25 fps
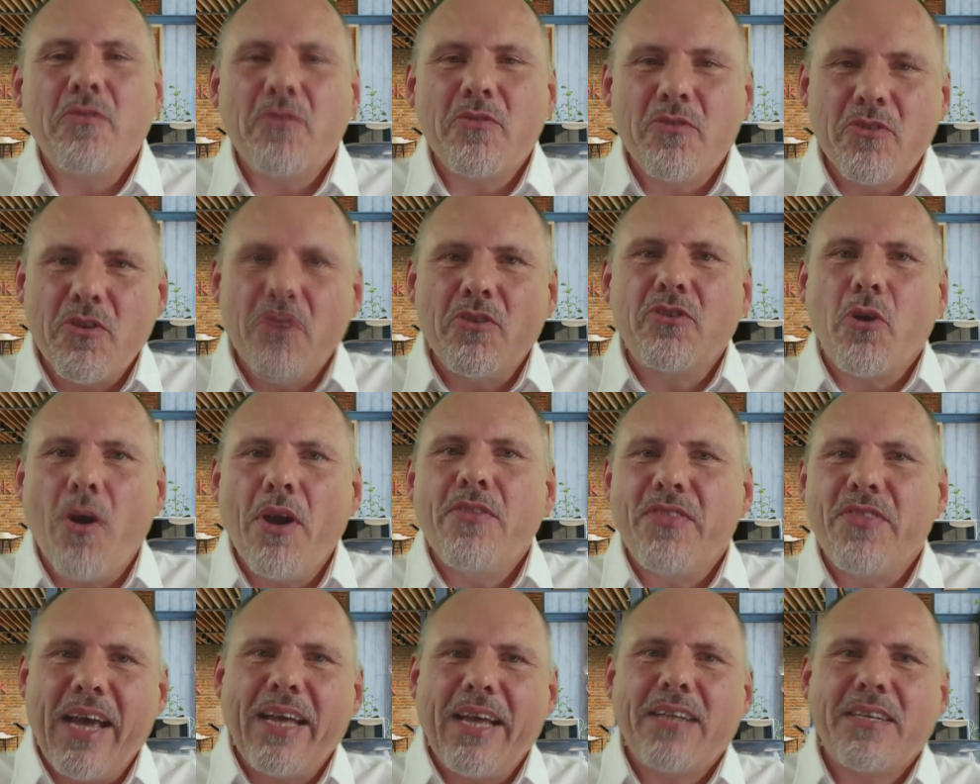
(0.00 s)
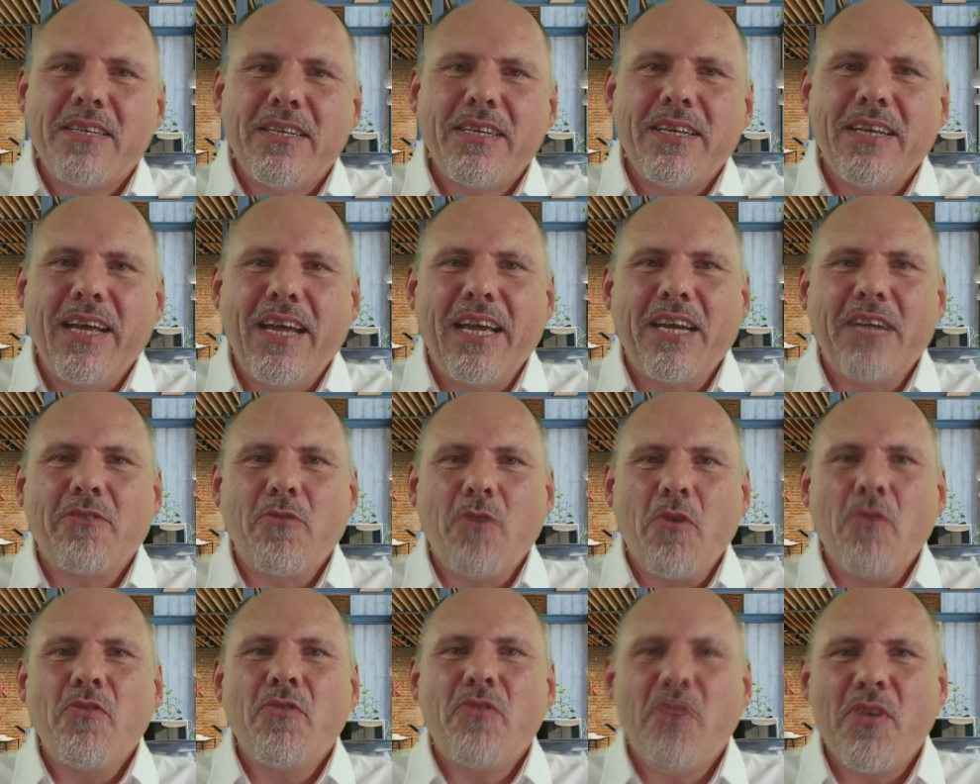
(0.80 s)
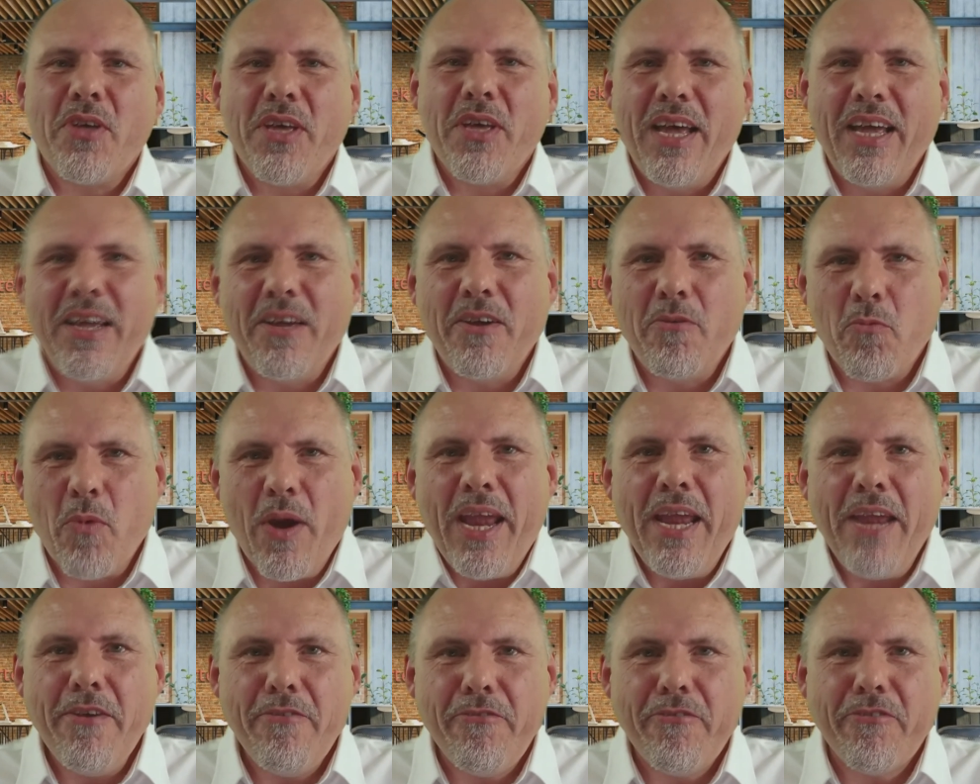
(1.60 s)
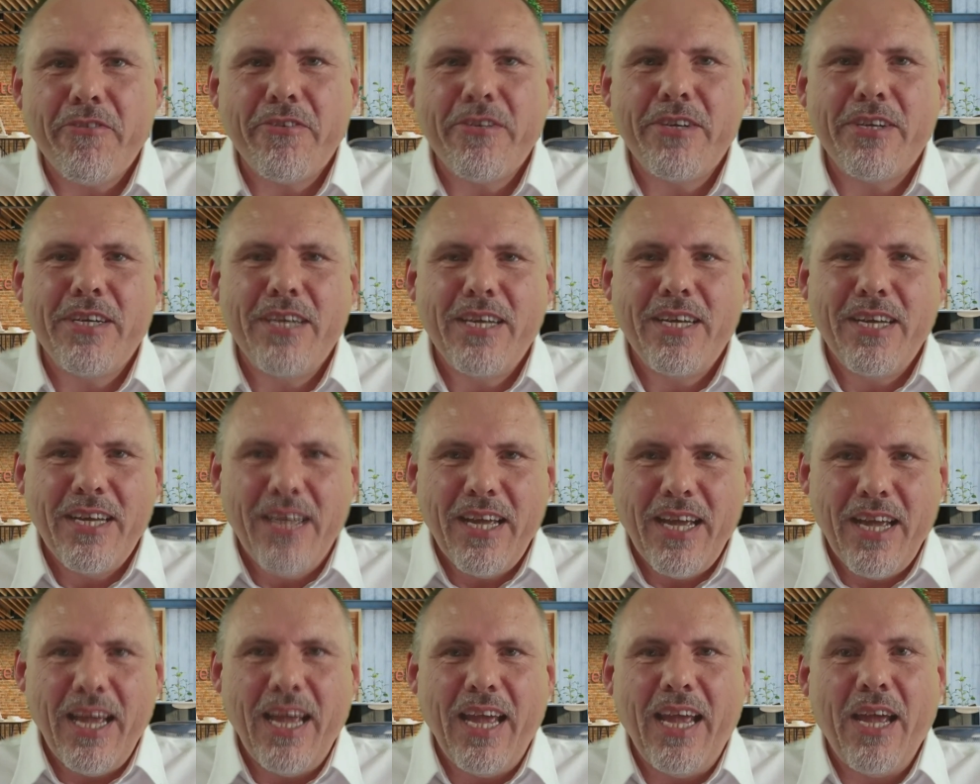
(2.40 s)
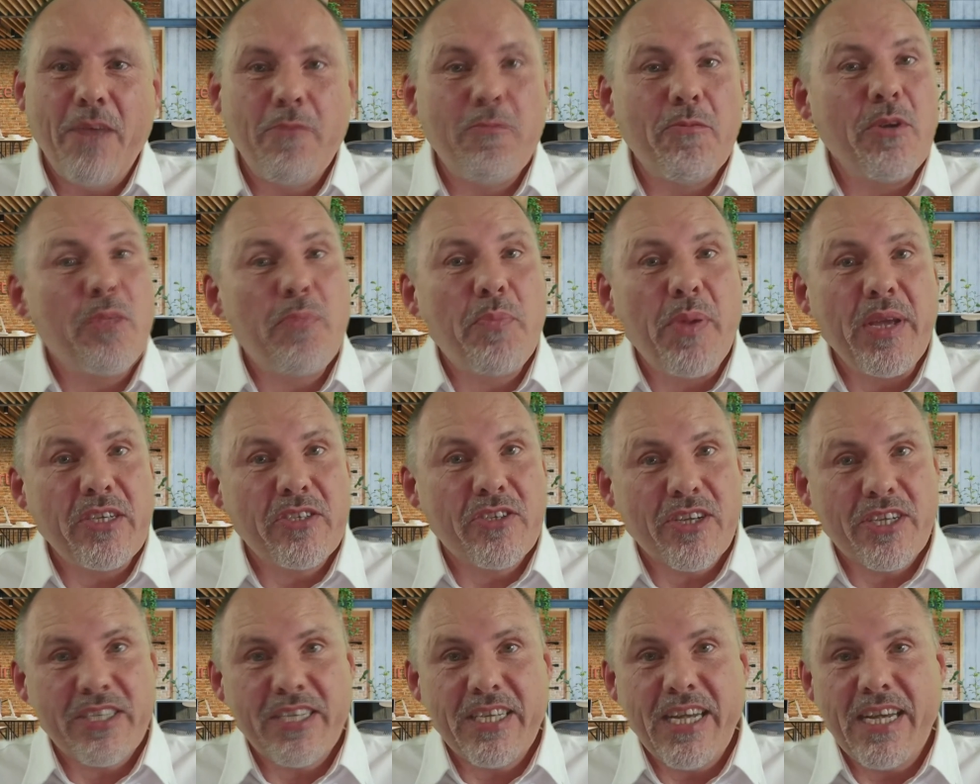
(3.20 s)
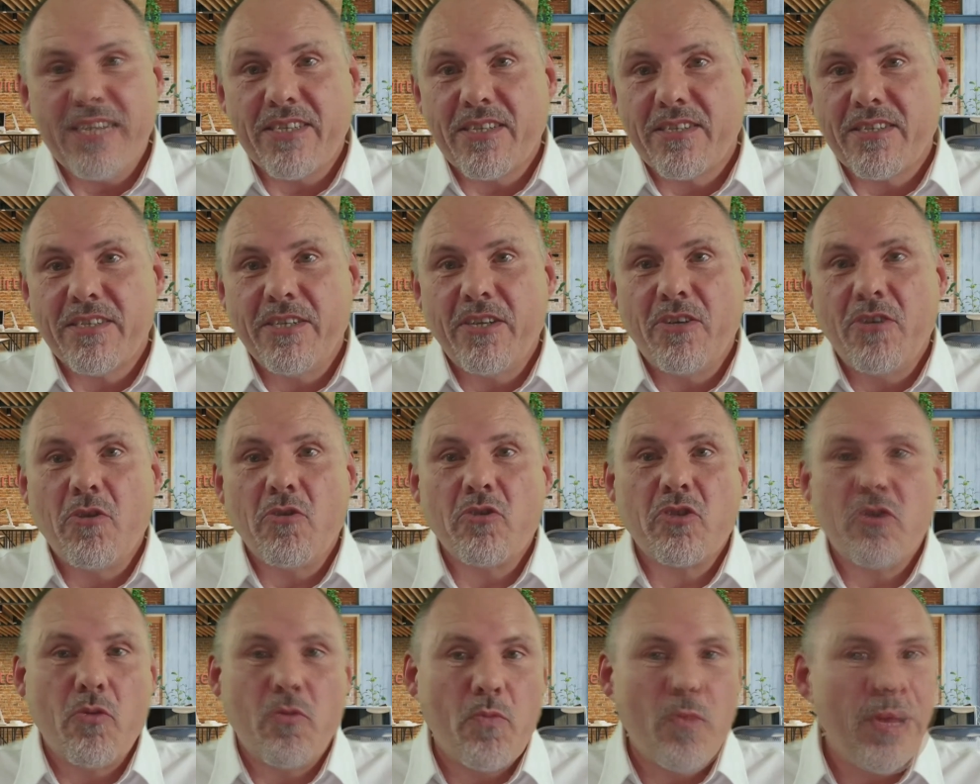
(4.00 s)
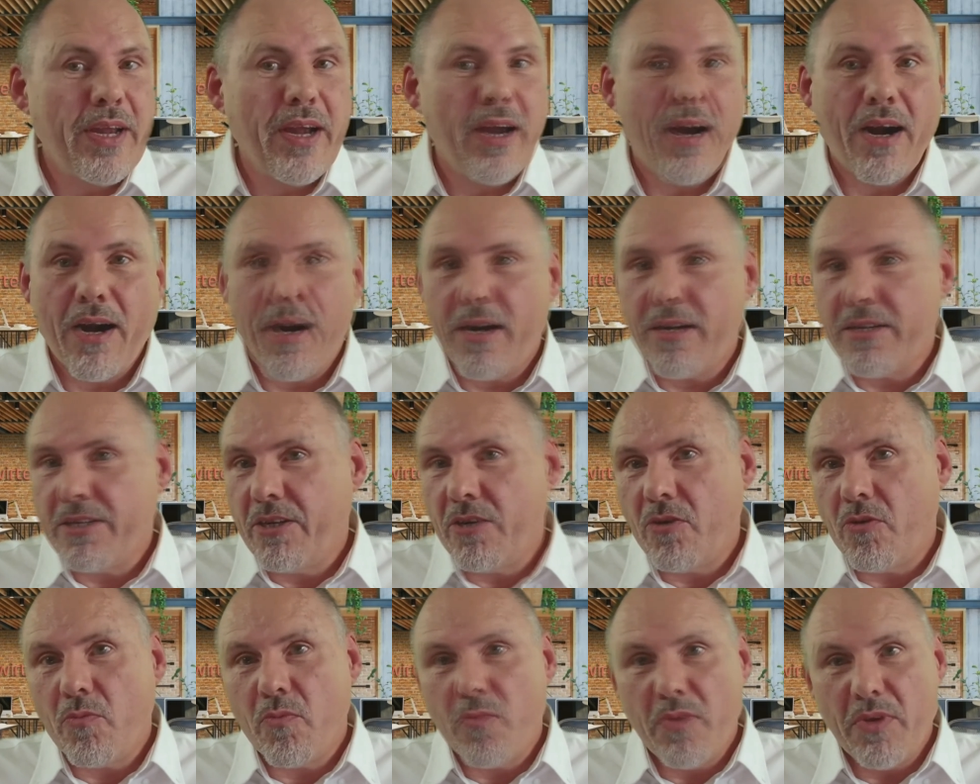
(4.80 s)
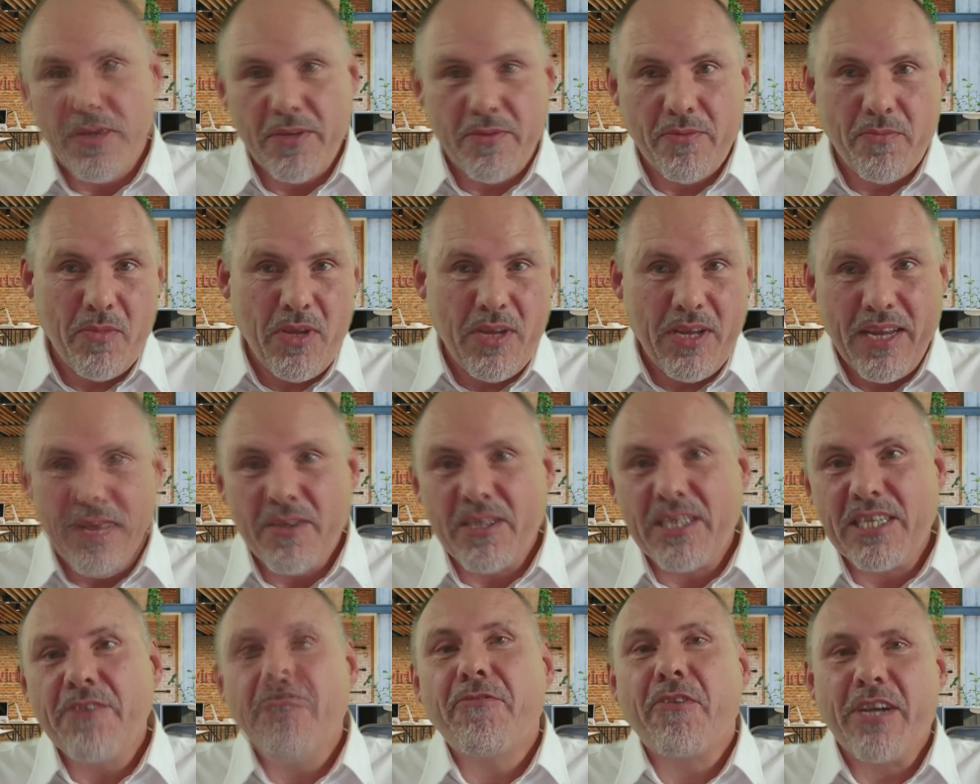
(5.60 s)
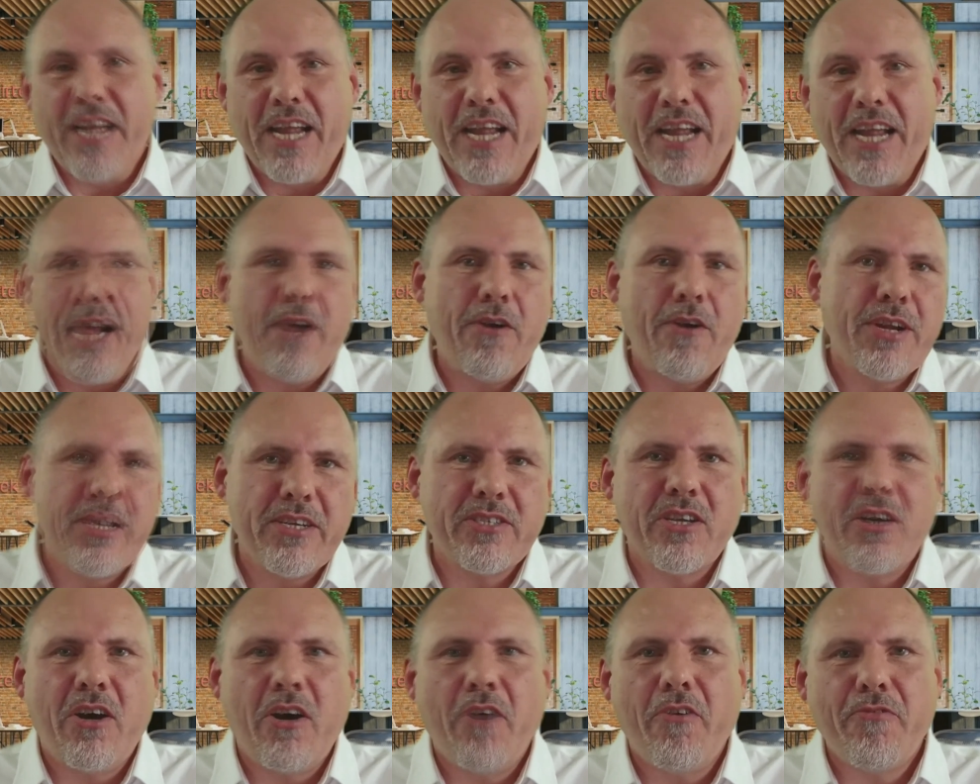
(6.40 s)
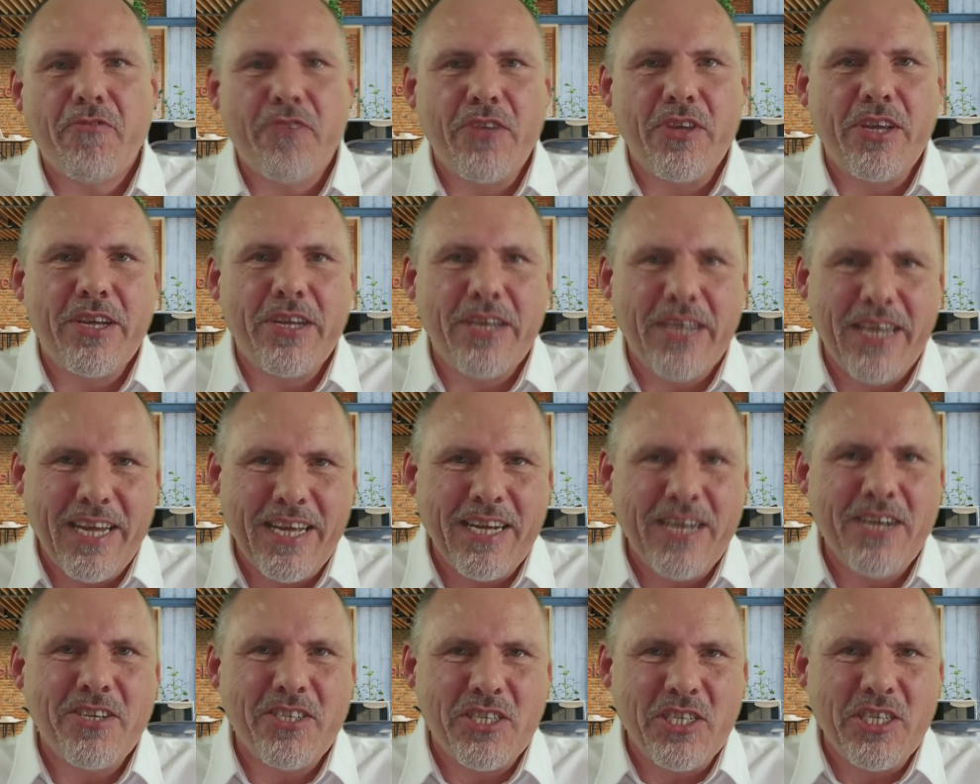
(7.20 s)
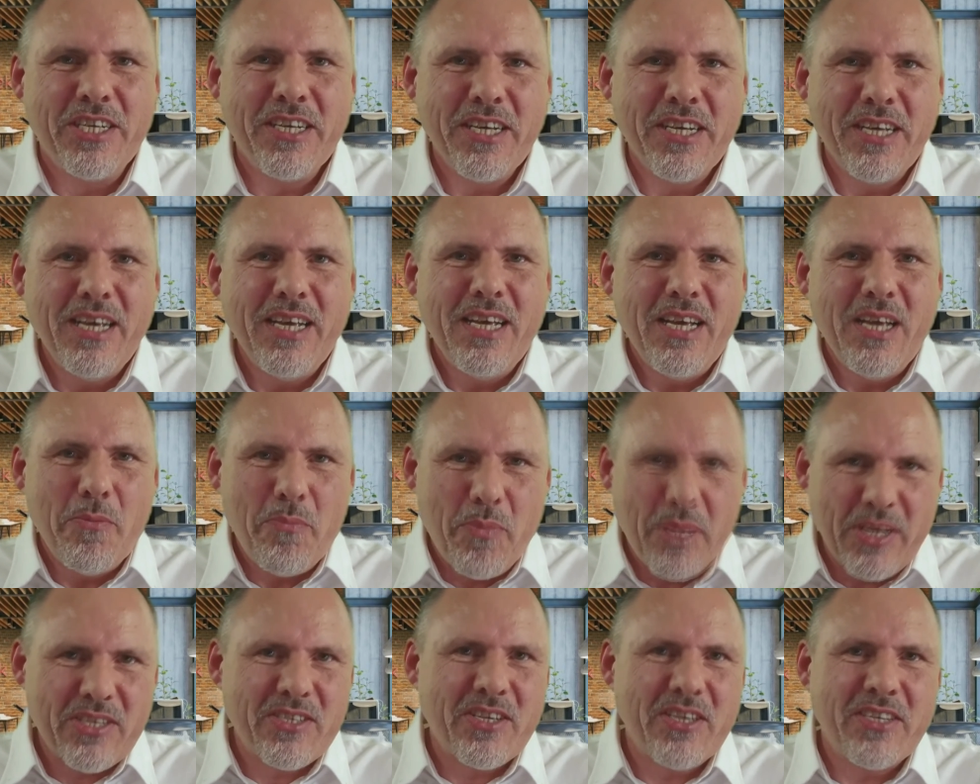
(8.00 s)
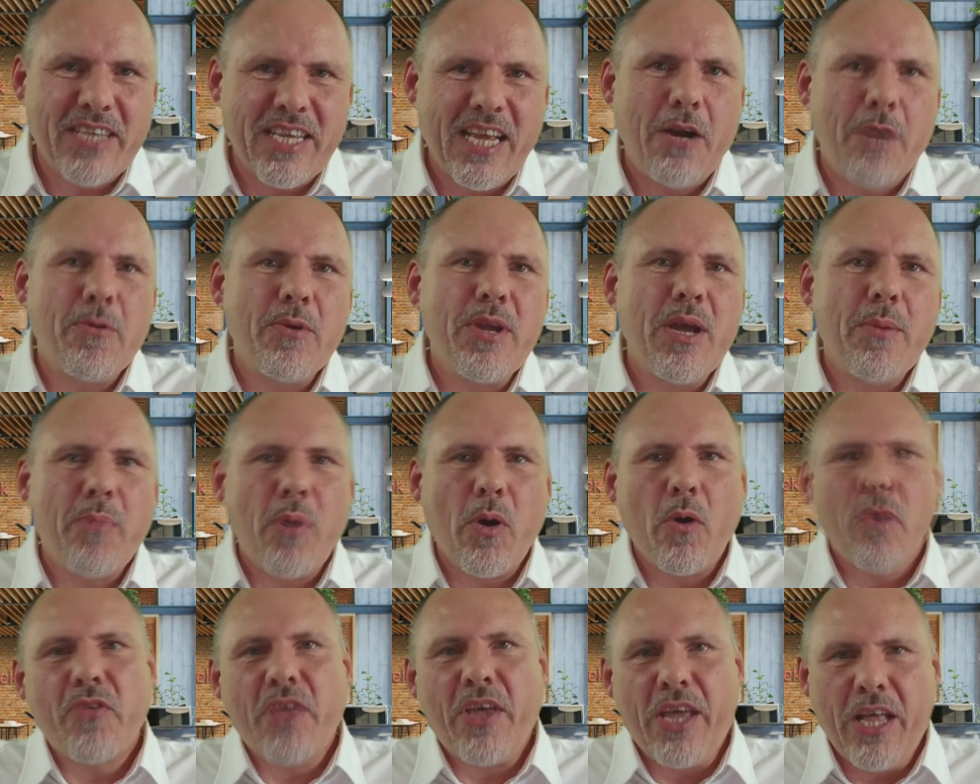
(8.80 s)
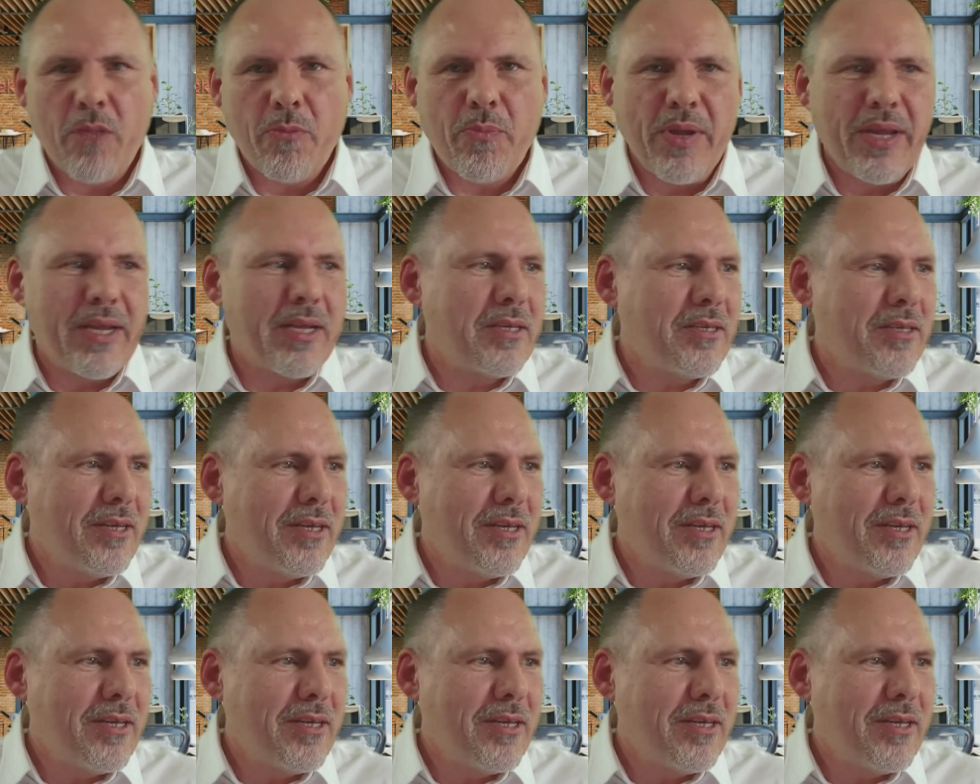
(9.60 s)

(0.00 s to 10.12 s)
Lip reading: join that growth wave with big success. So we are, in different areas of the energy business there. We are both helping